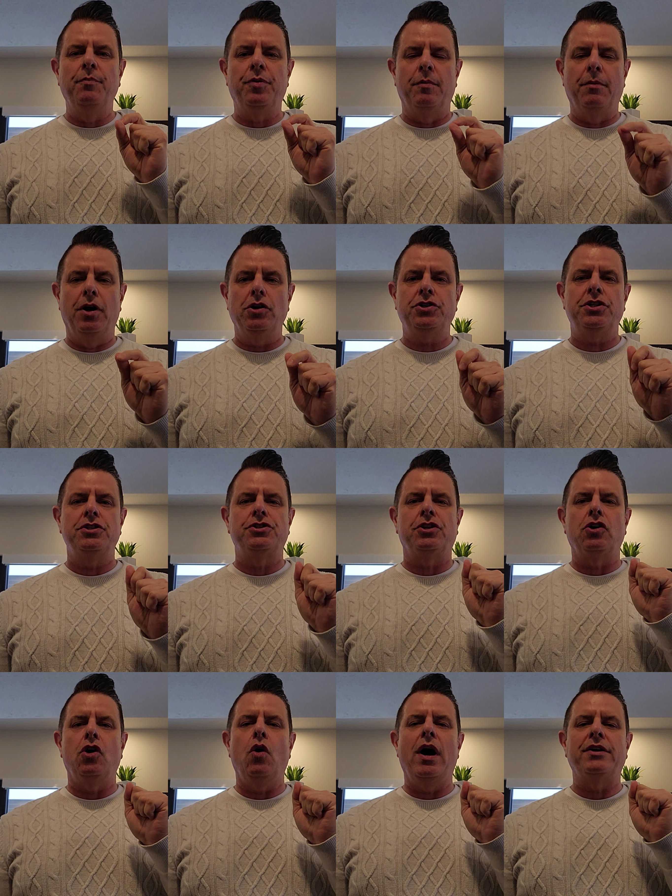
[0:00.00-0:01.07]
promotions
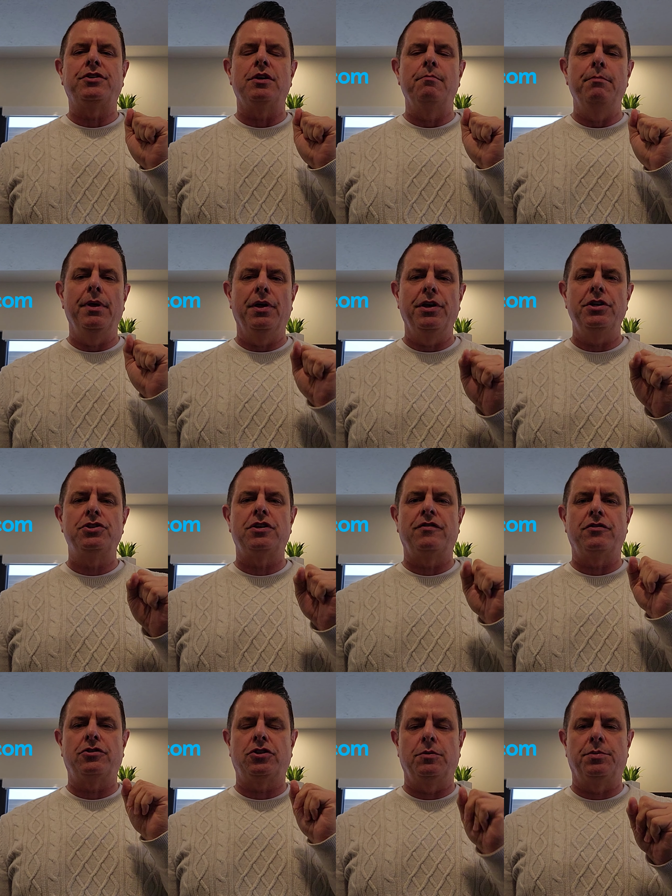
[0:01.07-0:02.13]
that'll go out to millions of
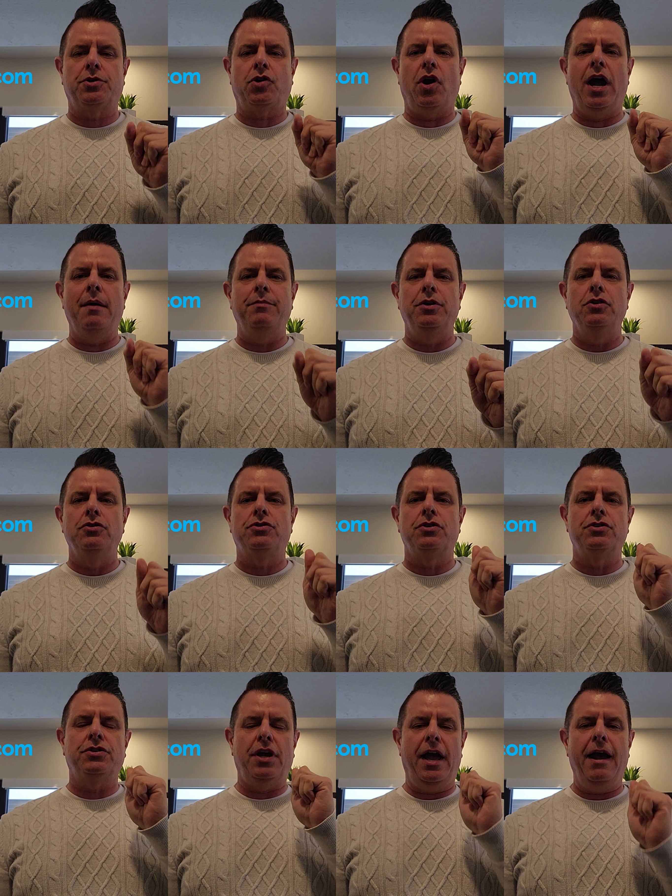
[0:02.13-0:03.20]
their subscribed
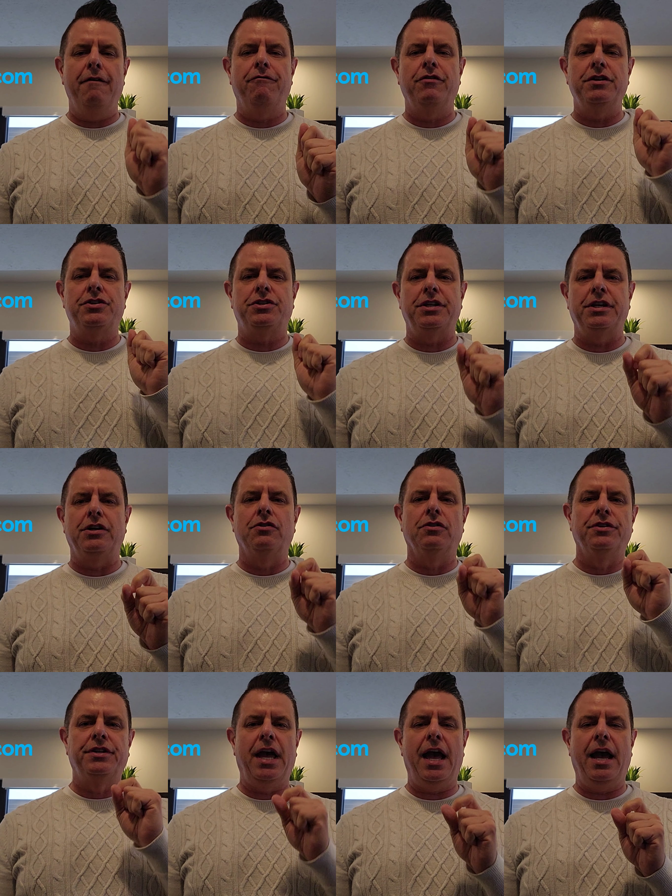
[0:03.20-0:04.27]
users every single
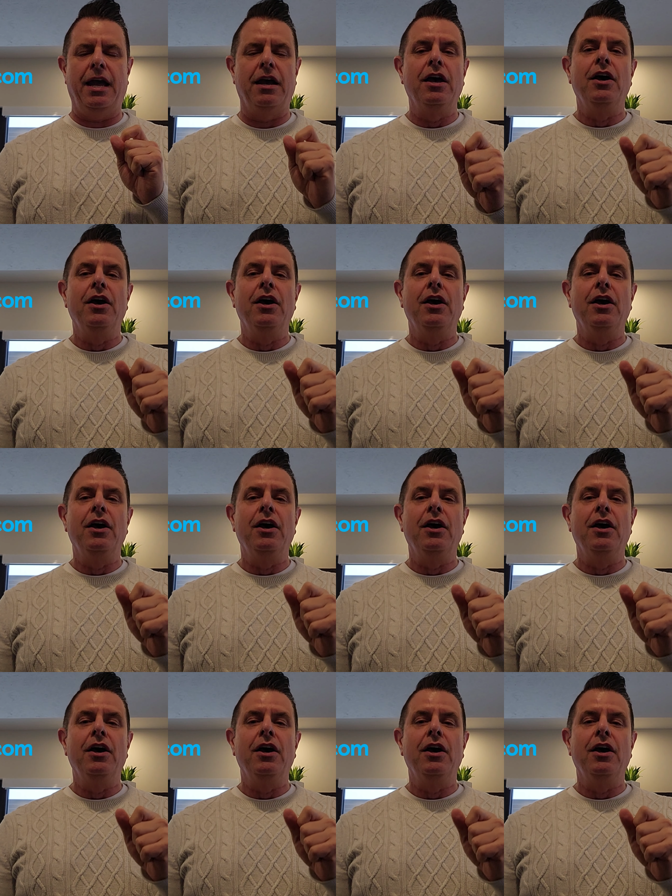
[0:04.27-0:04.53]
day.